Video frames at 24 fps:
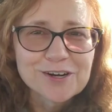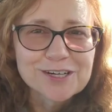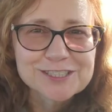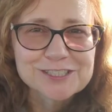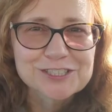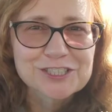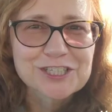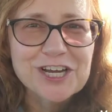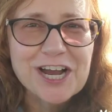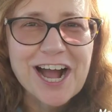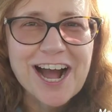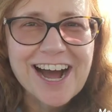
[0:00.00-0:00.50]
your
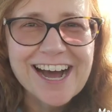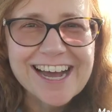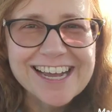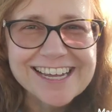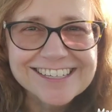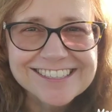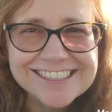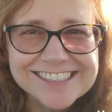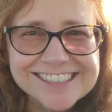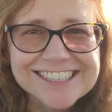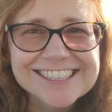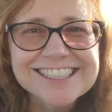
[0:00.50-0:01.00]

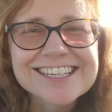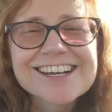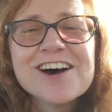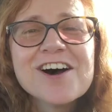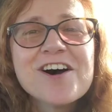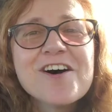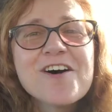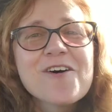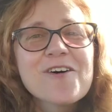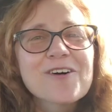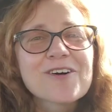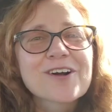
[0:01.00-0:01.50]
child
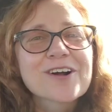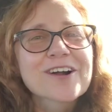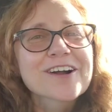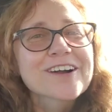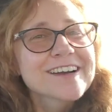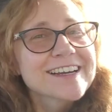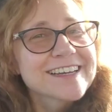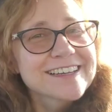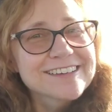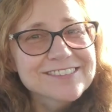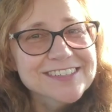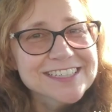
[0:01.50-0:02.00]

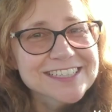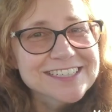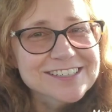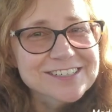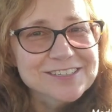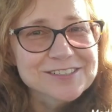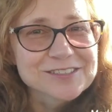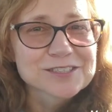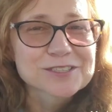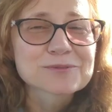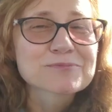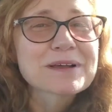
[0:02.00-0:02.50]
or even
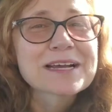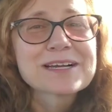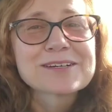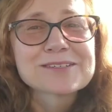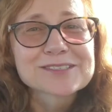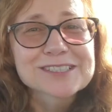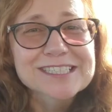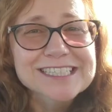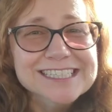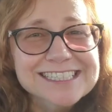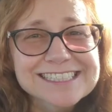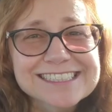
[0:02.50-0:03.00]
your
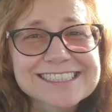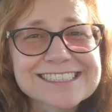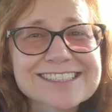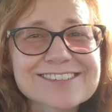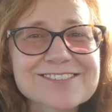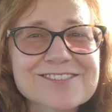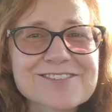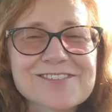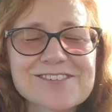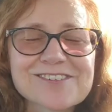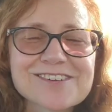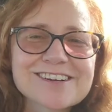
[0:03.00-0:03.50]
spouses
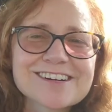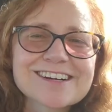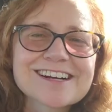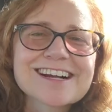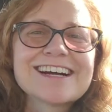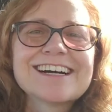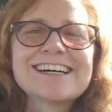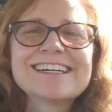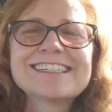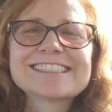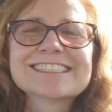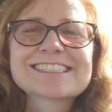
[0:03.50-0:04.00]
or
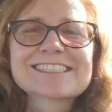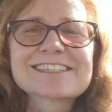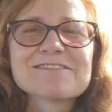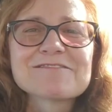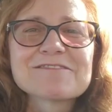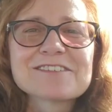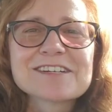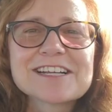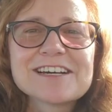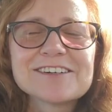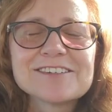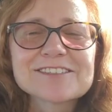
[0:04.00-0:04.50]
uh,
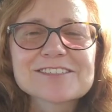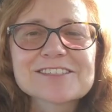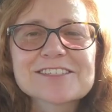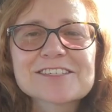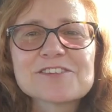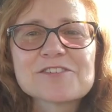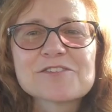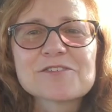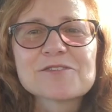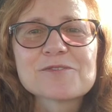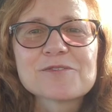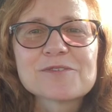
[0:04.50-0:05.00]
someone else
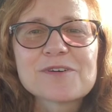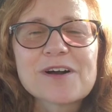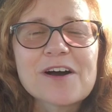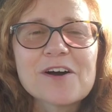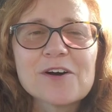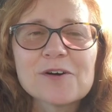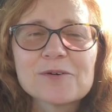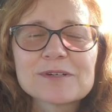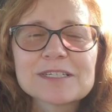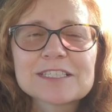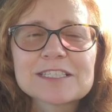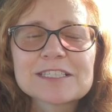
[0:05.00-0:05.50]
you
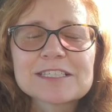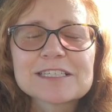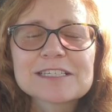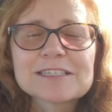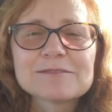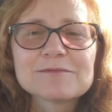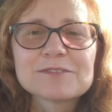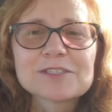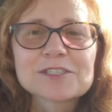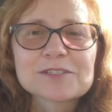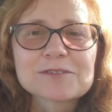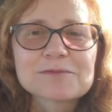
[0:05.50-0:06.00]
always
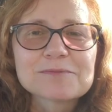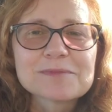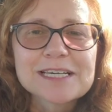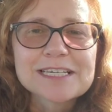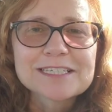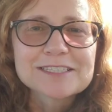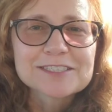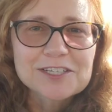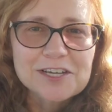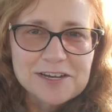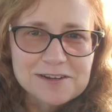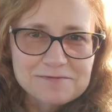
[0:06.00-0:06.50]
seem to
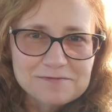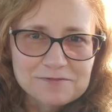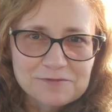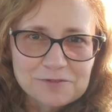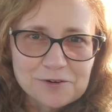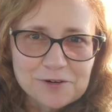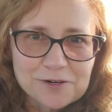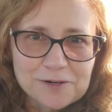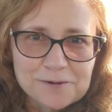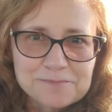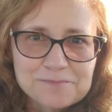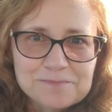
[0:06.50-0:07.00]
make time
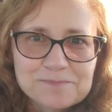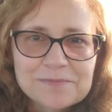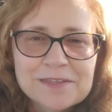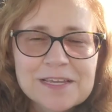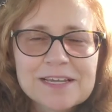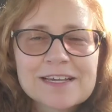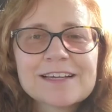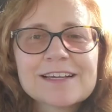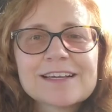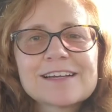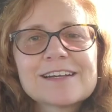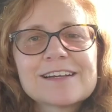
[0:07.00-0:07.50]
for.
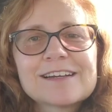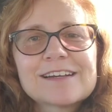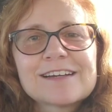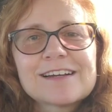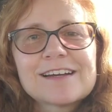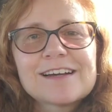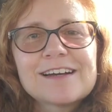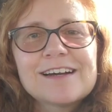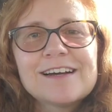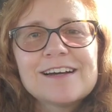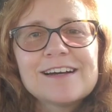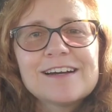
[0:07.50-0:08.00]

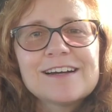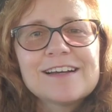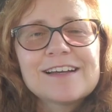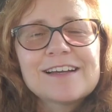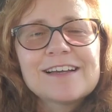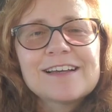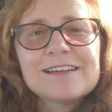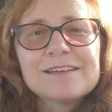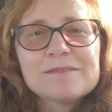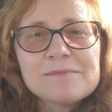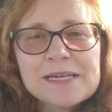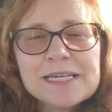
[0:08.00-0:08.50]
Uh,
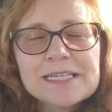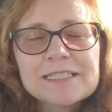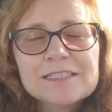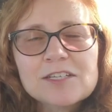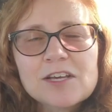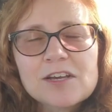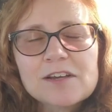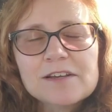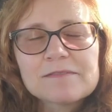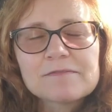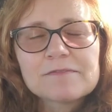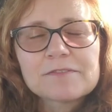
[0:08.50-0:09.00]
and make
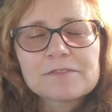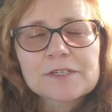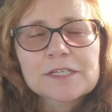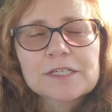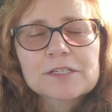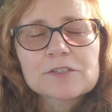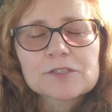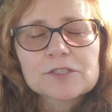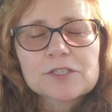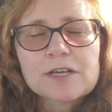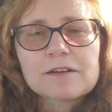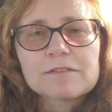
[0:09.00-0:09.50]
time for
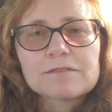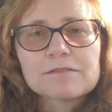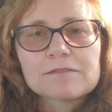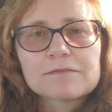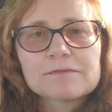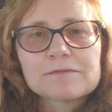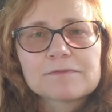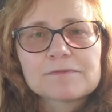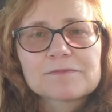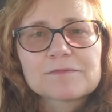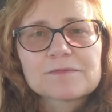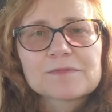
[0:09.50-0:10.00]
yourself.
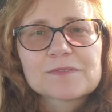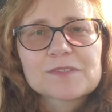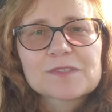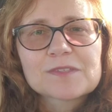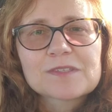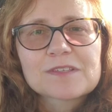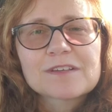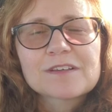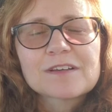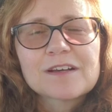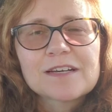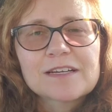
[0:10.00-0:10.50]

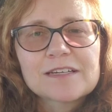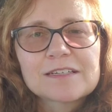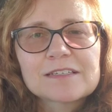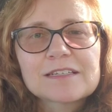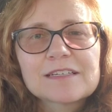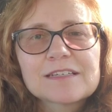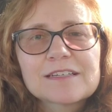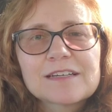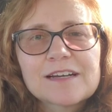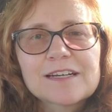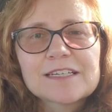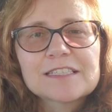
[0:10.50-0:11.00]

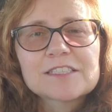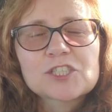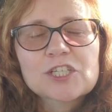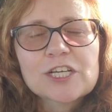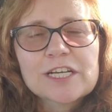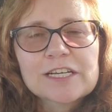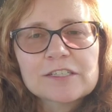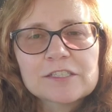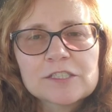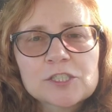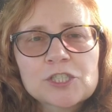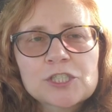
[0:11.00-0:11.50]
I I
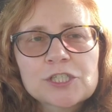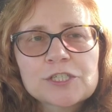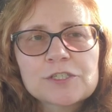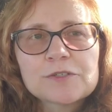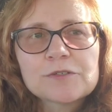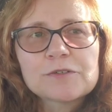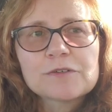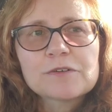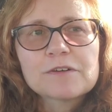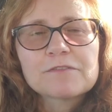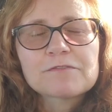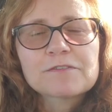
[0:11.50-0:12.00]
challenge
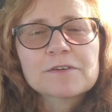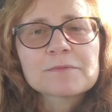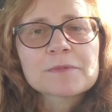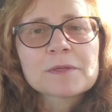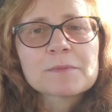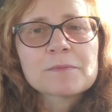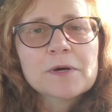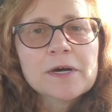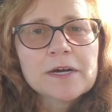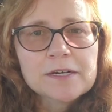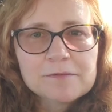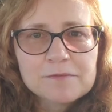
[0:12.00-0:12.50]
you from the
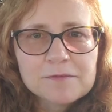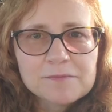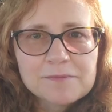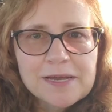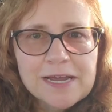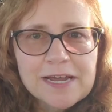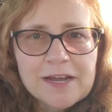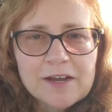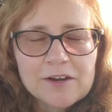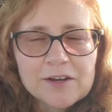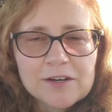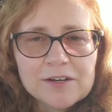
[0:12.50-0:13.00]
bottom of
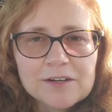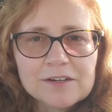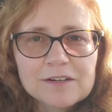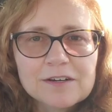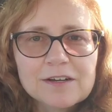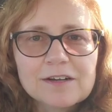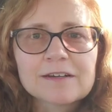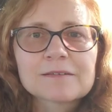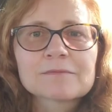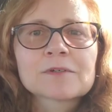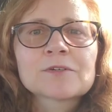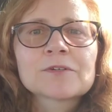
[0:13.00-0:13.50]
my heart.
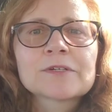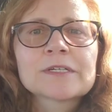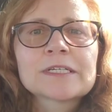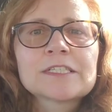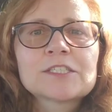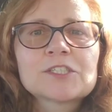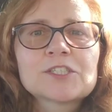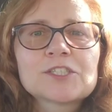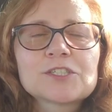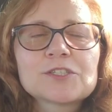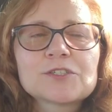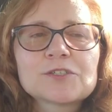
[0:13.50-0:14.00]
I'm
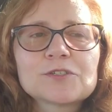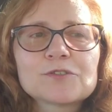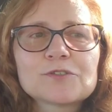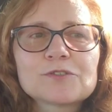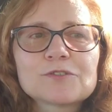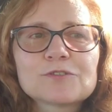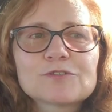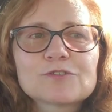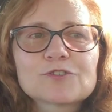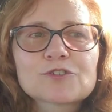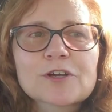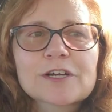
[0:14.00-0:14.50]
going
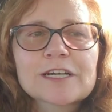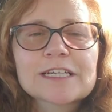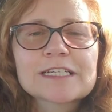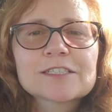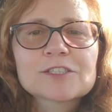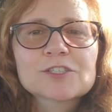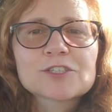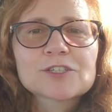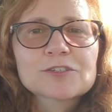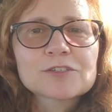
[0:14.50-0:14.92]
to try and